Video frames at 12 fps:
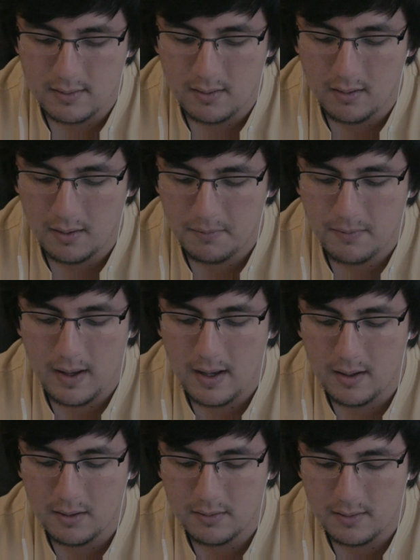that's all I
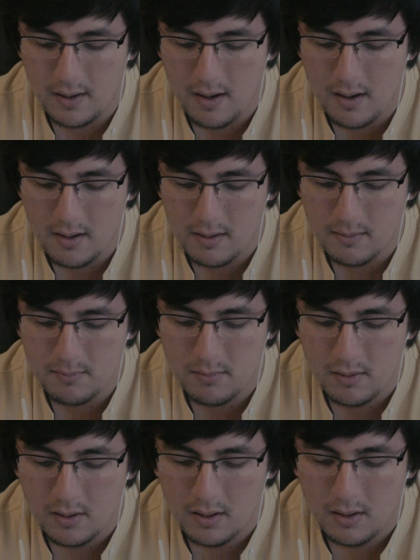found.
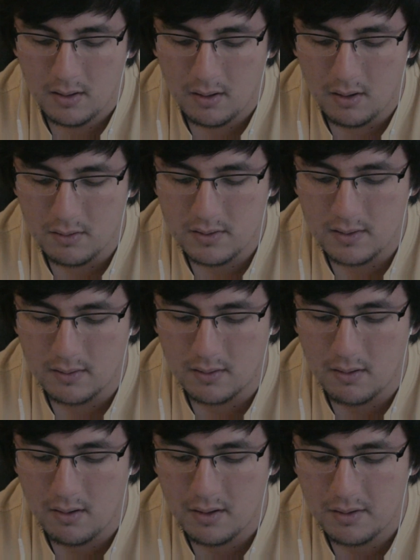
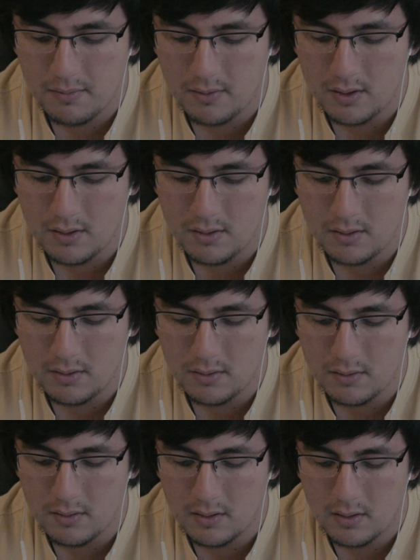Also going
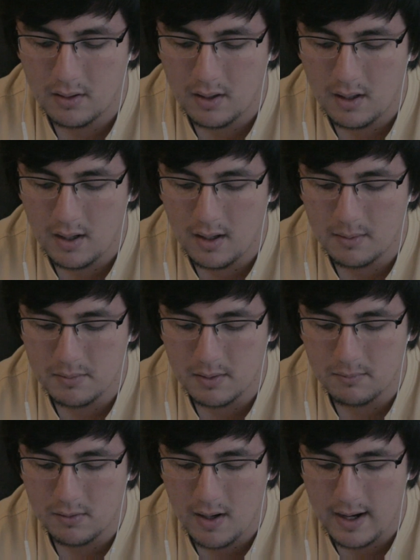through
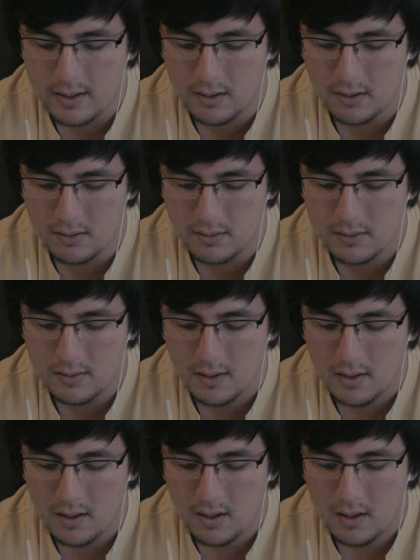some
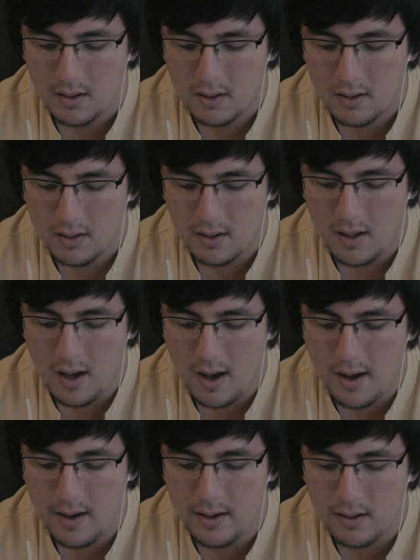trackers,
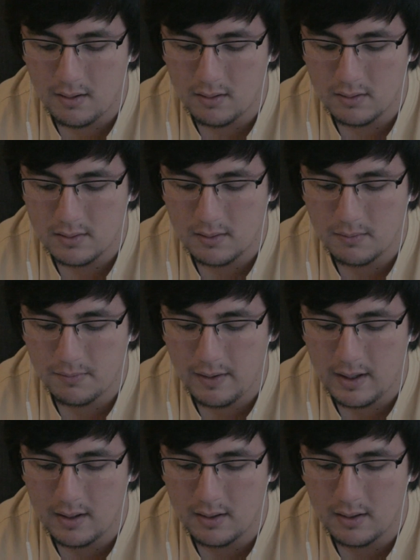I also